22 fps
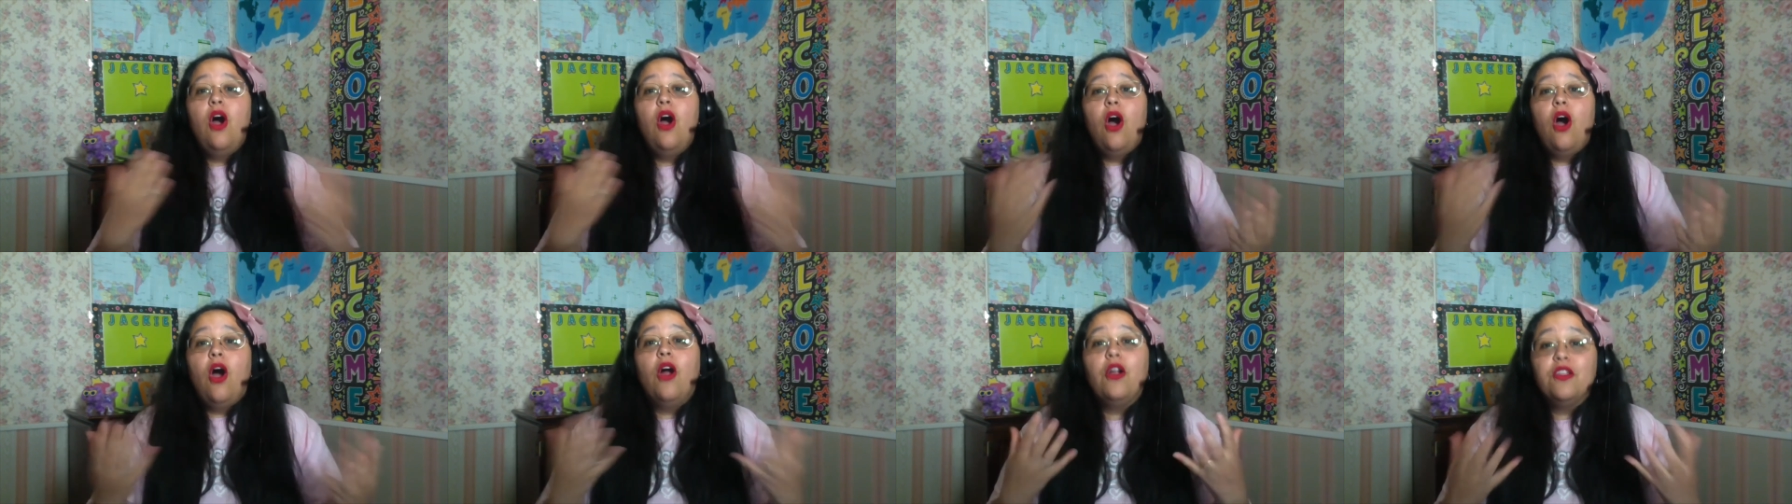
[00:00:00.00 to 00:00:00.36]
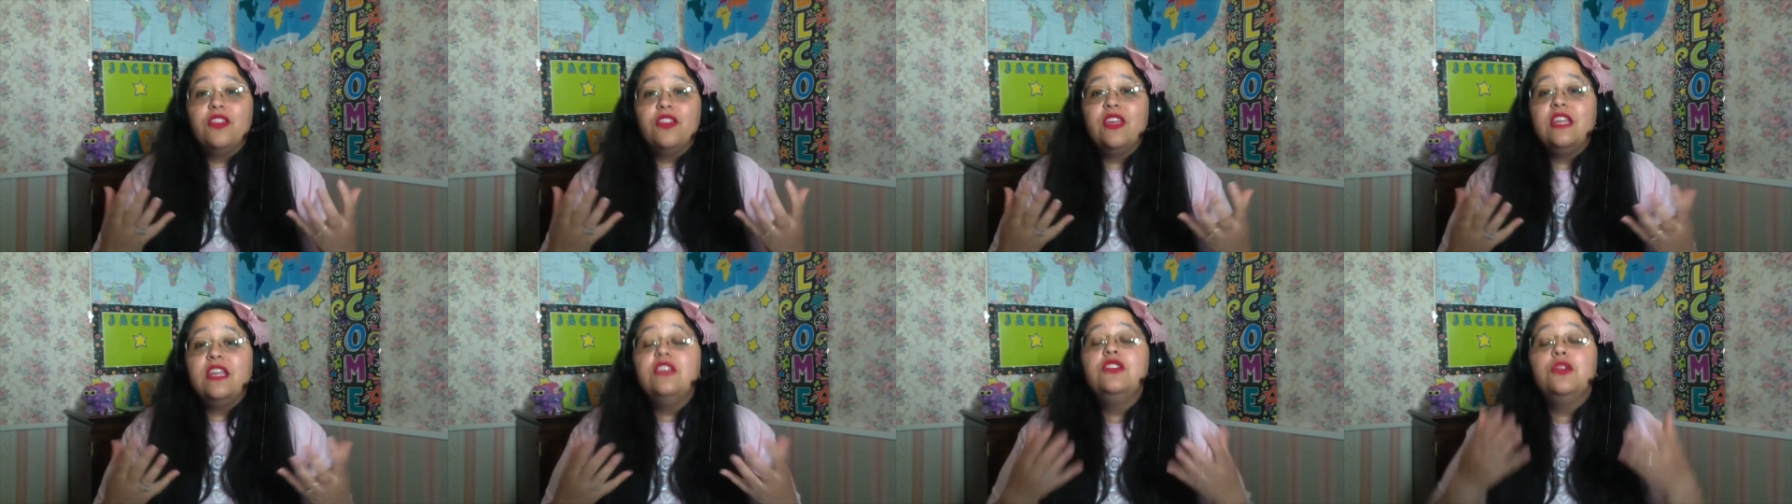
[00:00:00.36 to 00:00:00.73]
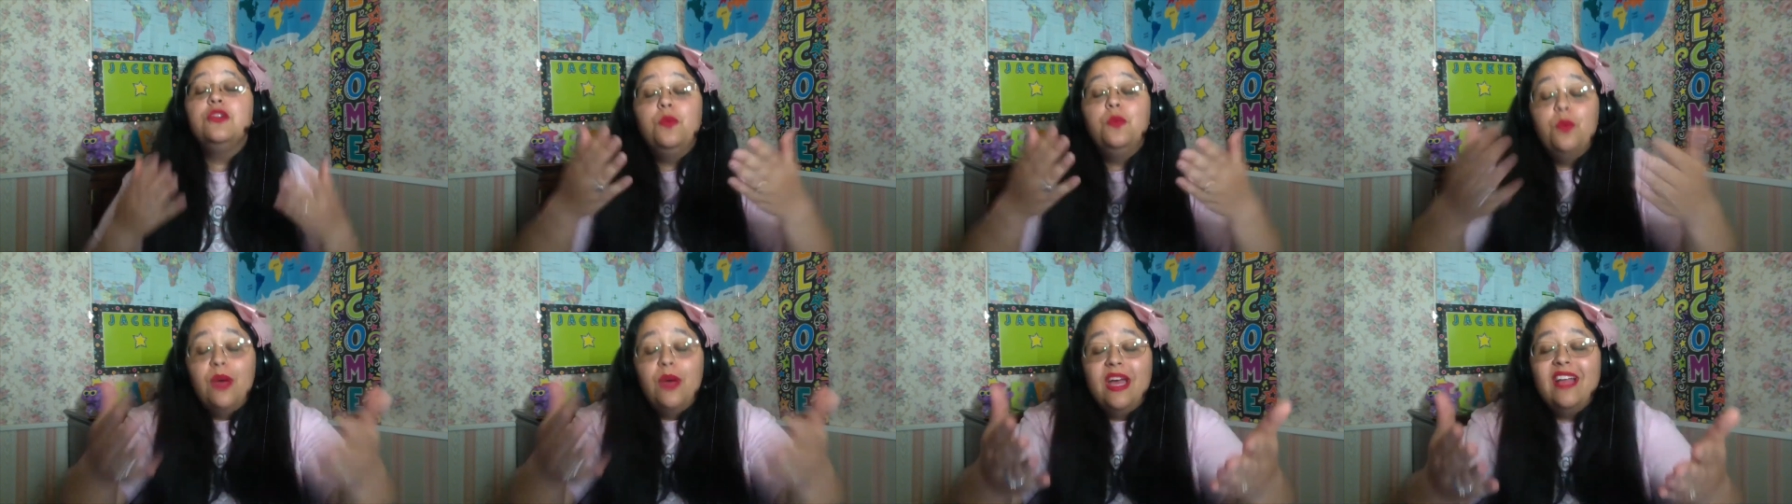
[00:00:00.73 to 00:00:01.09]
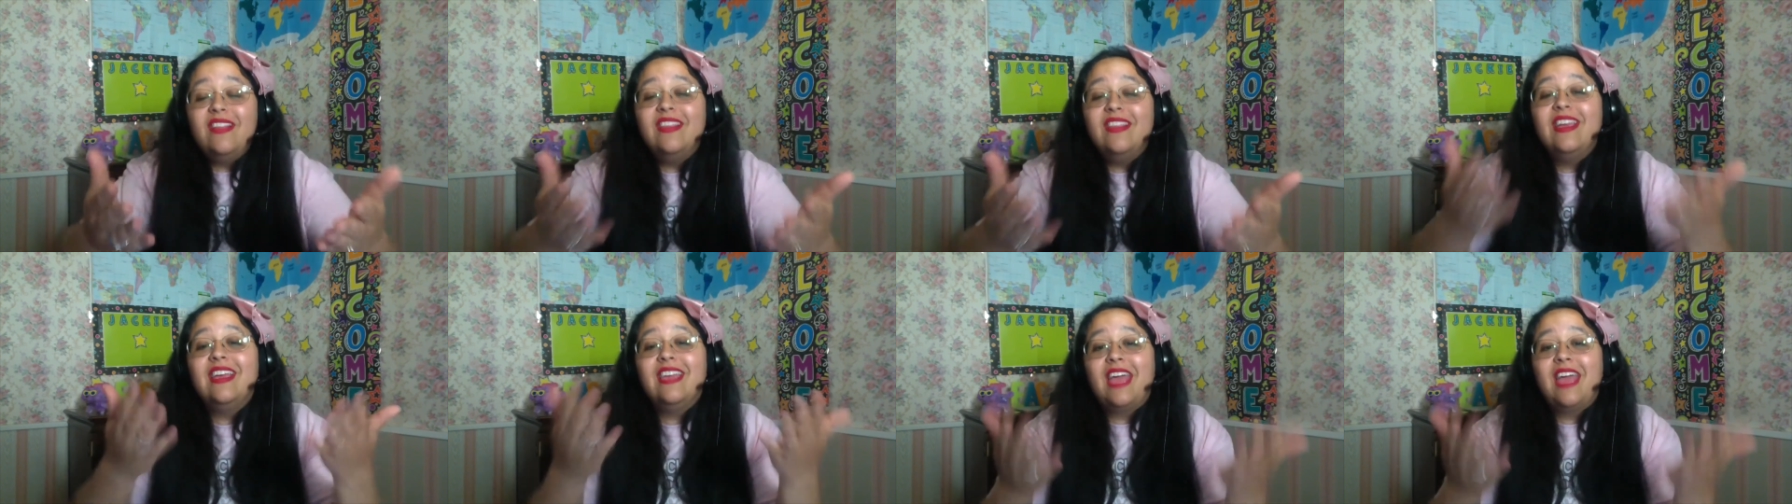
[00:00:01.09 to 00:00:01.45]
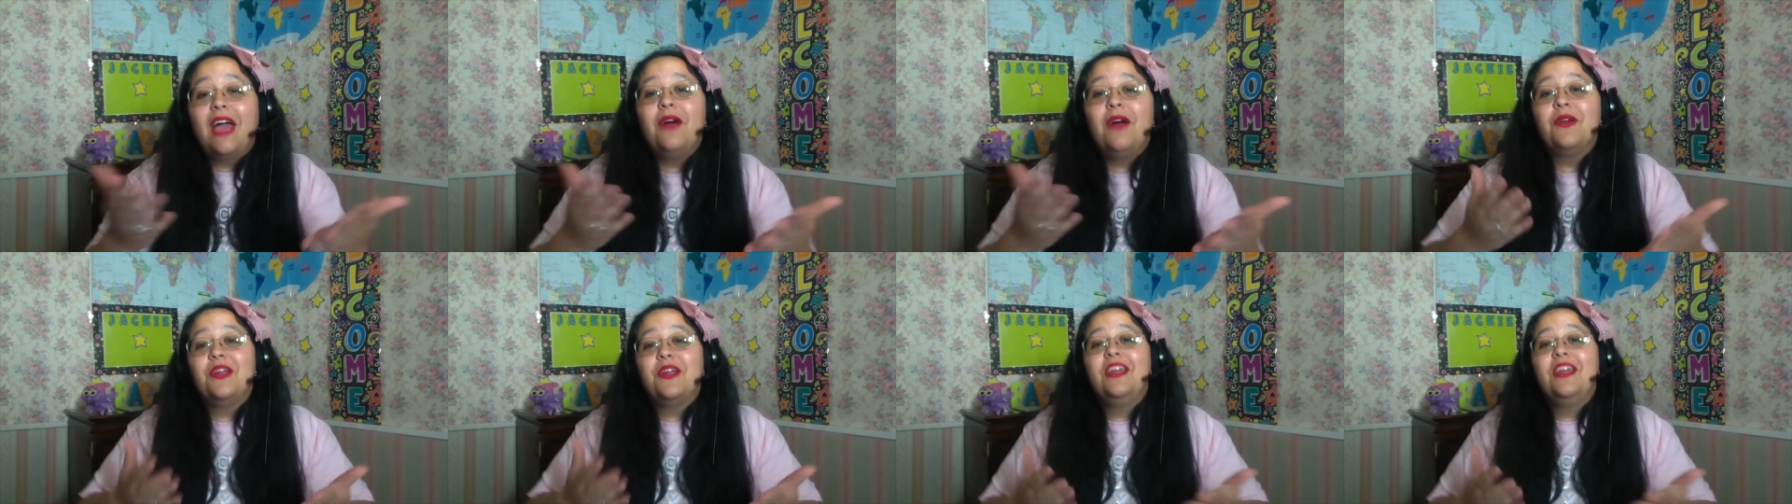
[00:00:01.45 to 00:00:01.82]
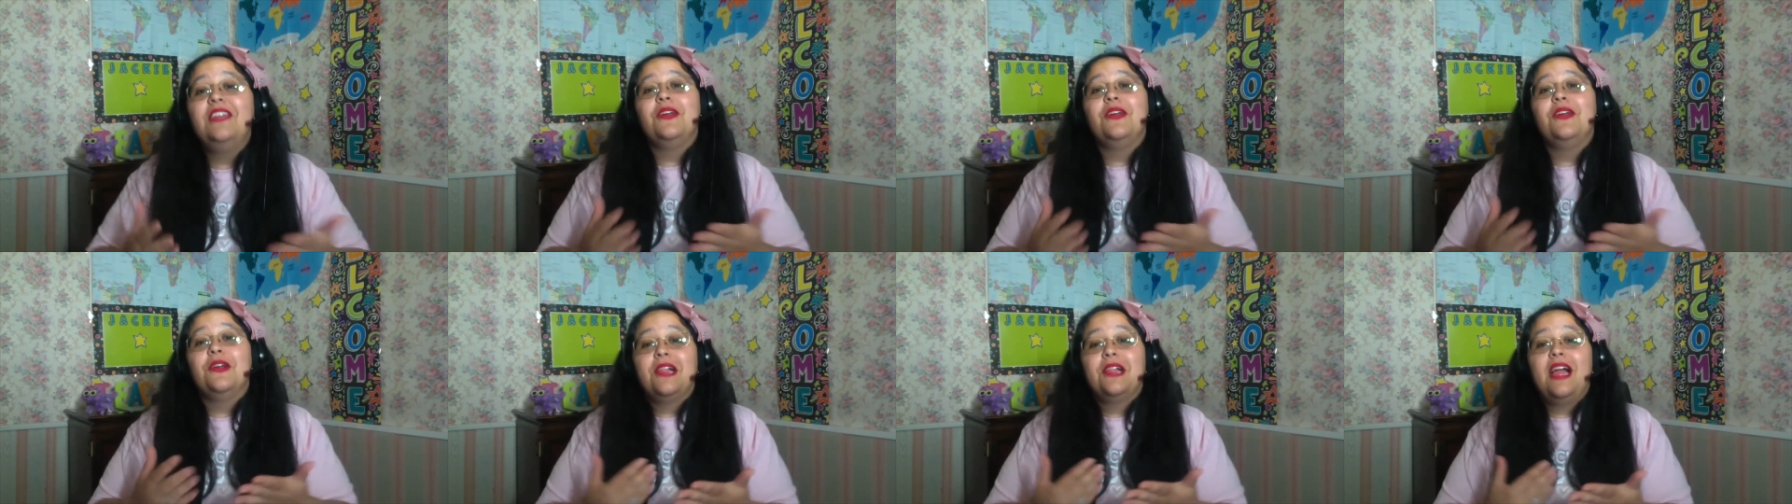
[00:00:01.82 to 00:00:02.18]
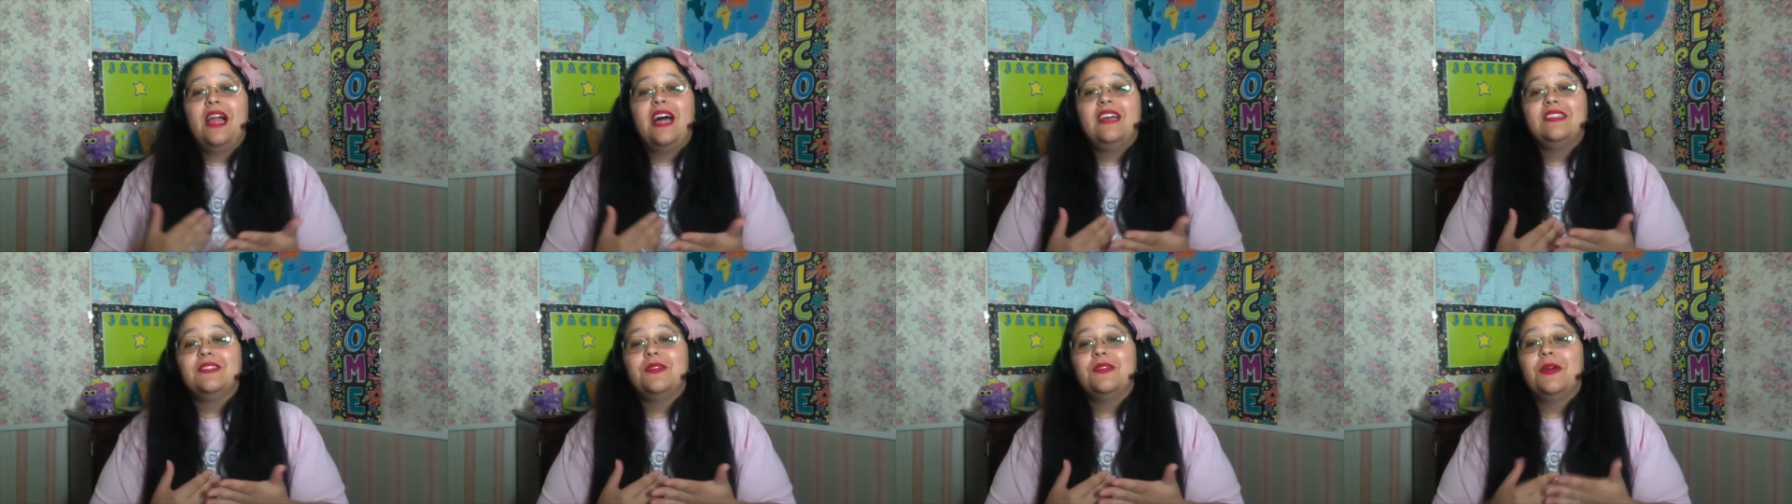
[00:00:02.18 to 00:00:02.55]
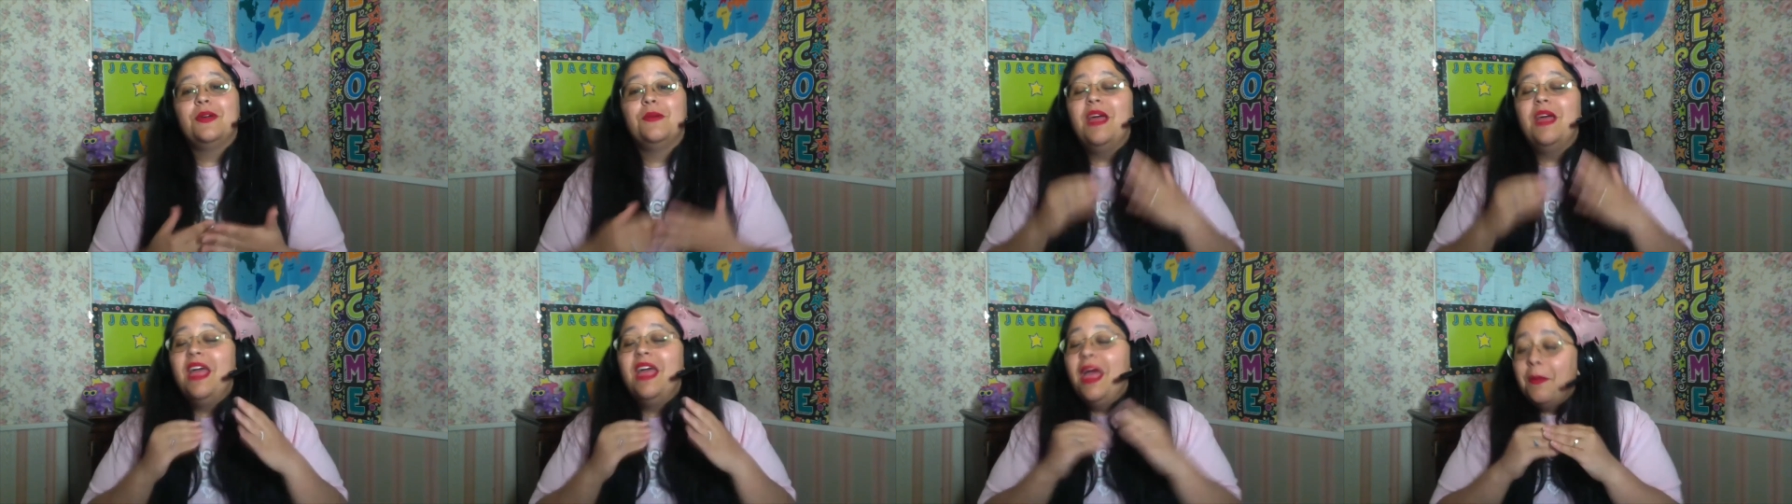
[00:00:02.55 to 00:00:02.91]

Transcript: are things you will encounter in your classroom.